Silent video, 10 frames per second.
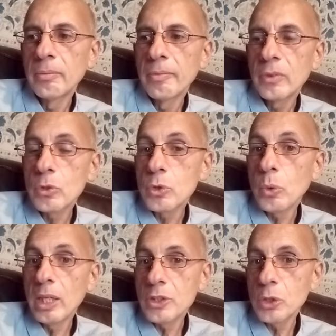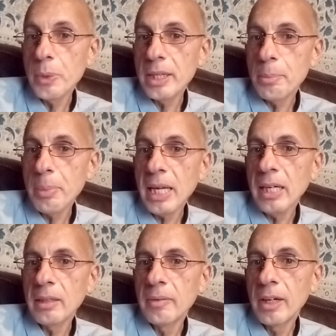to squelch away the
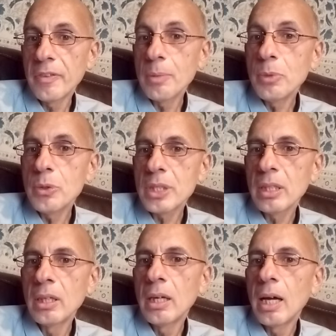pain of him using